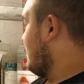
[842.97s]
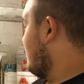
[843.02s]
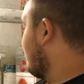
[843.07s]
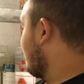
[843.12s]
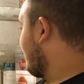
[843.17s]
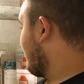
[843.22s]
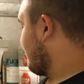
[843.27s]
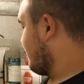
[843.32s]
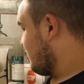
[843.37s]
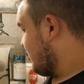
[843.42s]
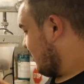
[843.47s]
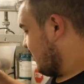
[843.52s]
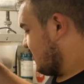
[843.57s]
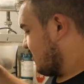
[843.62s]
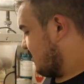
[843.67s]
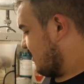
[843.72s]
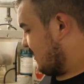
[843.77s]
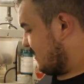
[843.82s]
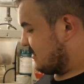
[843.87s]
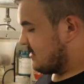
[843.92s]
we're gonna change
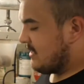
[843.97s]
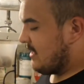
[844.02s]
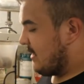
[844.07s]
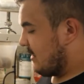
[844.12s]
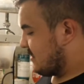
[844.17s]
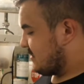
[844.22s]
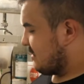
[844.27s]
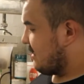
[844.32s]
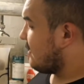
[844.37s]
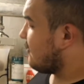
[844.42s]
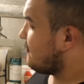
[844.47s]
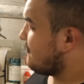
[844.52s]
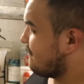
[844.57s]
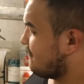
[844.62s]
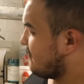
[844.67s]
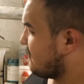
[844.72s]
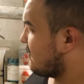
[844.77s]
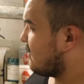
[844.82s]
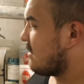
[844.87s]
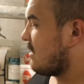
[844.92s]
these guys out,
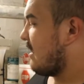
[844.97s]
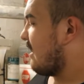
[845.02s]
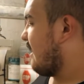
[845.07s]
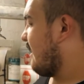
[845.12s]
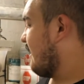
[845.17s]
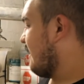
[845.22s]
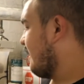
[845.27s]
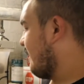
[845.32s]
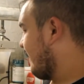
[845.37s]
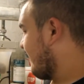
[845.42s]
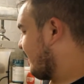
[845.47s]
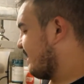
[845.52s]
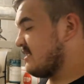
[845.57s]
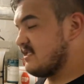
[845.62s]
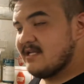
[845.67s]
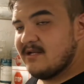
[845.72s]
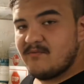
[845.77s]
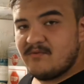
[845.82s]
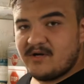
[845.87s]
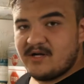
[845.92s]
and like I
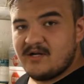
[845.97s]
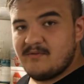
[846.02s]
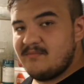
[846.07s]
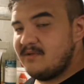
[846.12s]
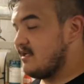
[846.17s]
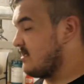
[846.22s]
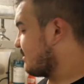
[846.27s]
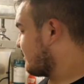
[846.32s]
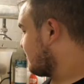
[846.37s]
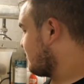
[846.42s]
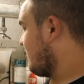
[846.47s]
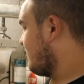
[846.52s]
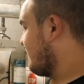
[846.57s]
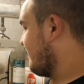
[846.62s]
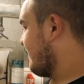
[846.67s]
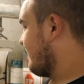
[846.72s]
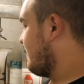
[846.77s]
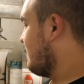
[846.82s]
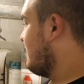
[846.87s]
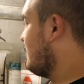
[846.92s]
said, we're gonna be
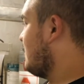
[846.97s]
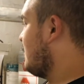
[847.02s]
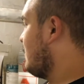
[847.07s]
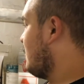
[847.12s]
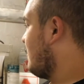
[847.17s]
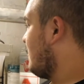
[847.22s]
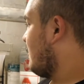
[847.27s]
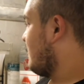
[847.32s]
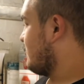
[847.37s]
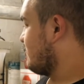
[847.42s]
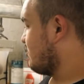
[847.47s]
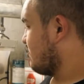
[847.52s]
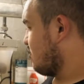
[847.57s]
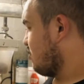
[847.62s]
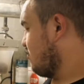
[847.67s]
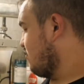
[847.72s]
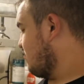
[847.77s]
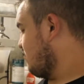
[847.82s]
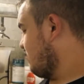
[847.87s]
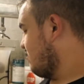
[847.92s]
installing our
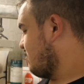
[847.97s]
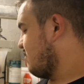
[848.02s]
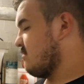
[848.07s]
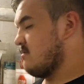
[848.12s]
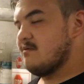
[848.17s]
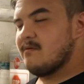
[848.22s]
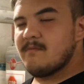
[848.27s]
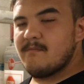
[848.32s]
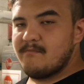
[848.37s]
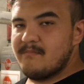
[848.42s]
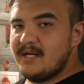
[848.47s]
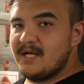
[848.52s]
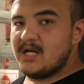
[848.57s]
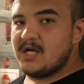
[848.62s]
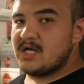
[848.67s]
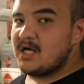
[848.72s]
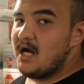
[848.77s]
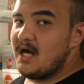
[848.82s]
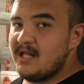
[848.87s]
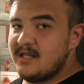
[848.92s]
2 bigger
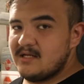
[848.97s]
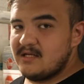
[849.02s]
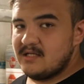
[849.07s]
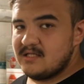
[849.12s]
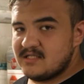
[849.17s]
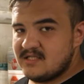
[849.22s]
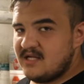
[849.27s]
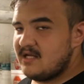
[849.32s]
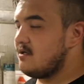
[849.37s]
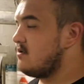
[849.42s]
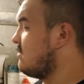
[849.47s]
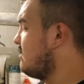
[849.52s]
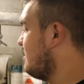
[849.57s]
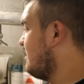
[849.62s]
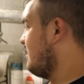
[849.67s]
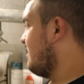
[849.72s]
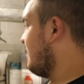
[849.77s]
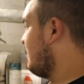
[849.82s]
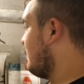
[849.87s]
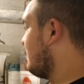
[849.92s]
colonies now.
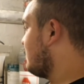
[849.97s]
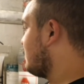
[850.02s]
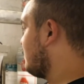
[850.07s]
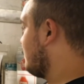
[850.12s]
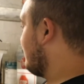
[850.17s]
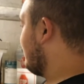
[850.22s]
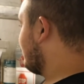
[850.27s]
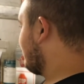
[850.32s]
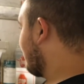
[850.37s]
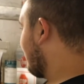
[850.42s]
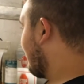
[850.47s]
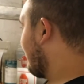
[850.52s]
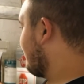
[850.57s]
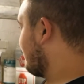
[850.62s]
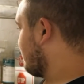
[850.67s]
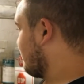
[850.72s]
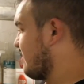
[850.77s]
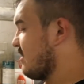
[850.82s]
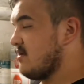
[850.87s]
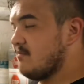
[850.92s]
So these guys,
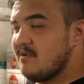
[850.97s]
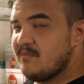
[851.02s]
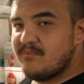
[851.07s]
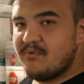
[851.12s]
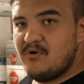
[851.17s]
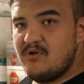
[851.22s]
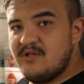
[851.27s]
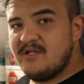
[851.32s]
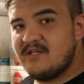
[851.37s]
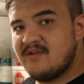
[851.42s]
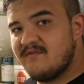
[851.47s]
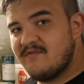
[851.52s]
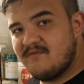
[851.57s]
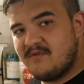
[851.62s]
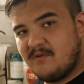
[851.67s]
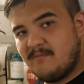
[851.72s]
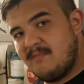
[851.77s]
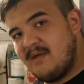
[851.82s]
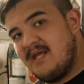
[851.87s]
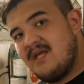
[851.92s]
we're going to be pulling
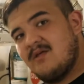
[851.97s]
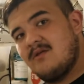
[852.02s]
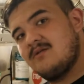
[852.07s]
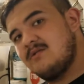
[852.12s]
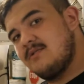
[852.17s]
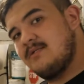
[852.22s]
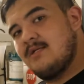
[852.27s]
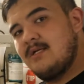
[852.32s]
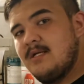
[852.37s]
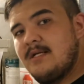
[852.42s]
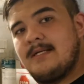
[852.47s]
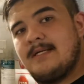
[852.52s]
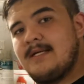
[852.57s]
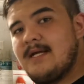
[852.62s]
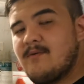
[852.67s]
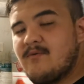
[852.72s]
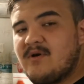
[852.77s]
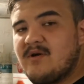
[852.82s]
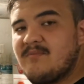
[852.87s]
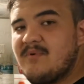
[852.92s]
the males,
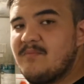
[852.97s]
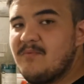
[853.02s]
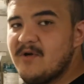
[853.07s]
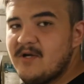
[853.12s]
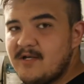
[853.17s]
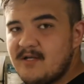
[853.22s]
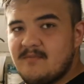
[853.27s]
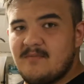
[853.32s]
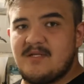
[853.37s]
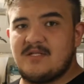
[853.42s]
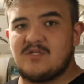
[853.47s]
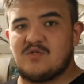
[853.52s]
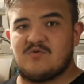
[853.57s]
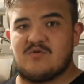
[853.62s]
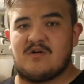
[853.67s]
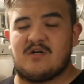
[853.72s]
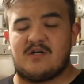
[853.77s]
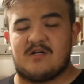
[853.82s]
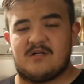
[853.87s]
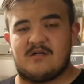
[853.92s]
and we're going to be putting them into
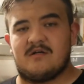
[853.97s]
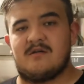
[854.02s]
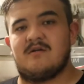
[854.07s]
our